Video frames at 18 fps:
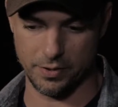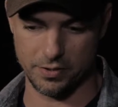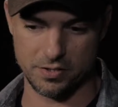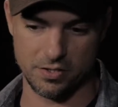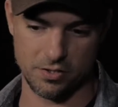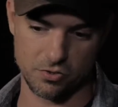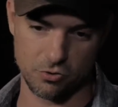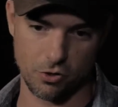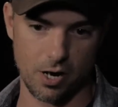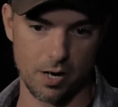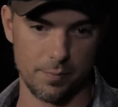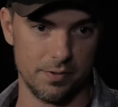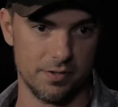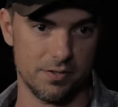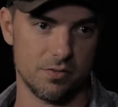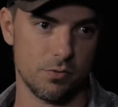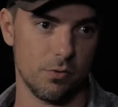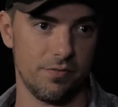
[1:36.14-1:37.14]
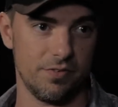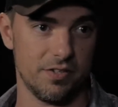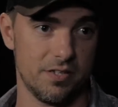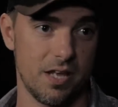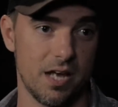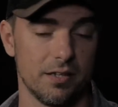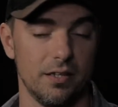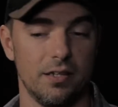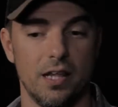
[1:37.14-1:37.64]
it's described sort of
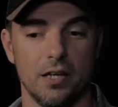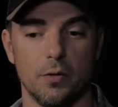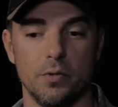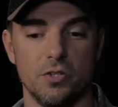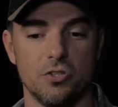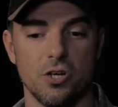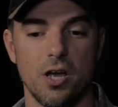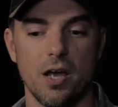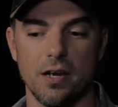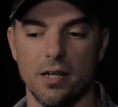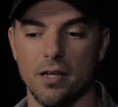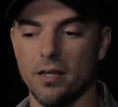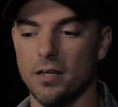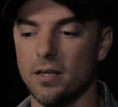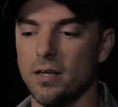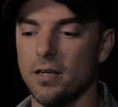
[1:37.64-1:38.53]
exactly like we shot it.